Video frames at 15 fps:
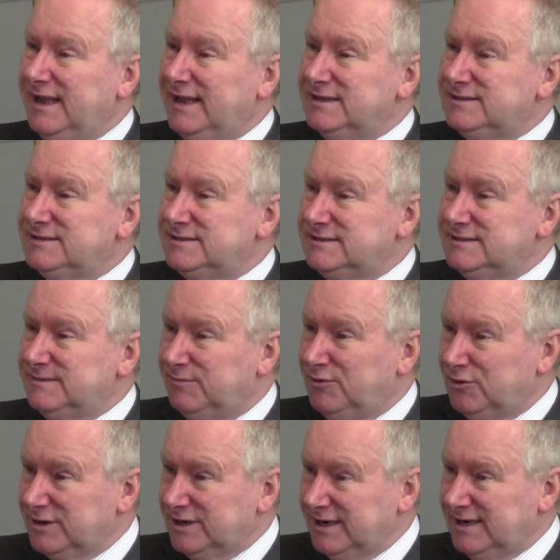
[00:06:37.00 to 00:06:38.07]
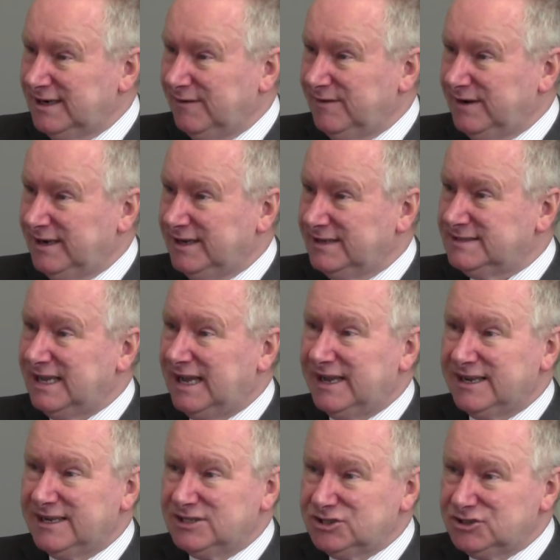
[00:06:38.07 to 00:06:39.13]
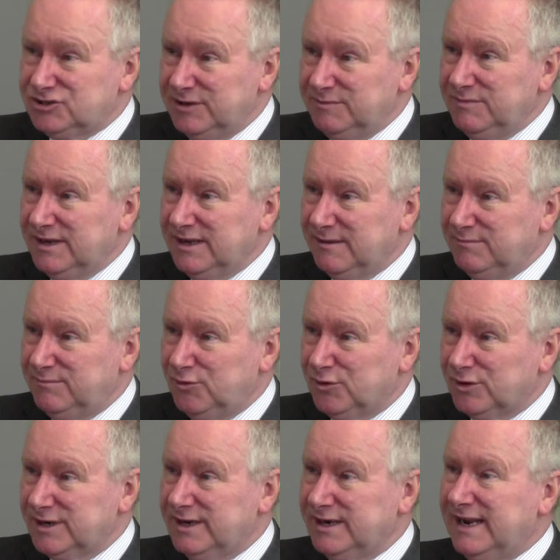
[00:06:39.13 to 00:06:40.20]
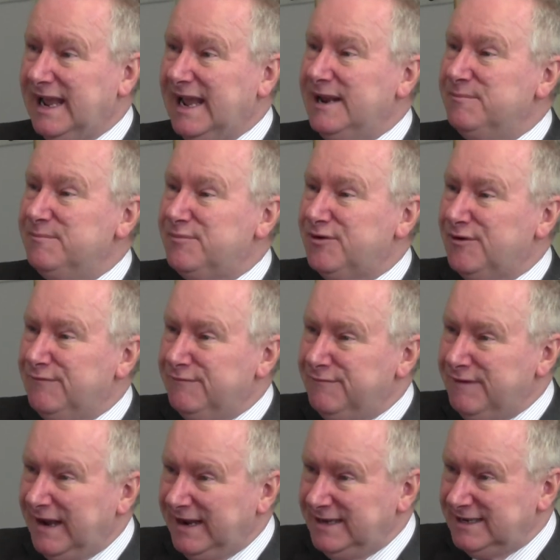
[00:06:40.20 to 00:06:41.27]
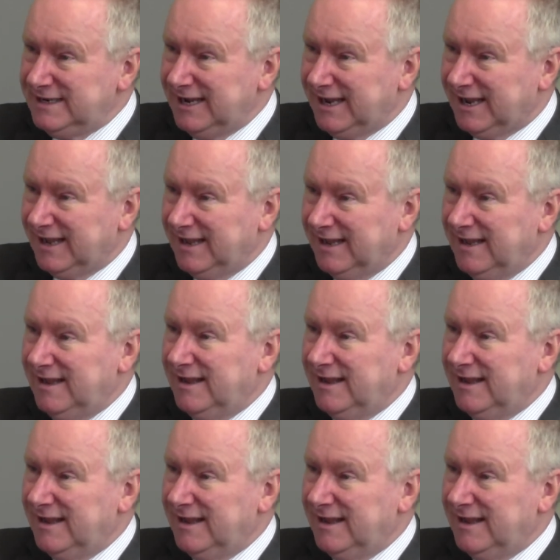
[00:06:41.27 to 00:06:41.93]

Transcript: support activities are extremely important in preventing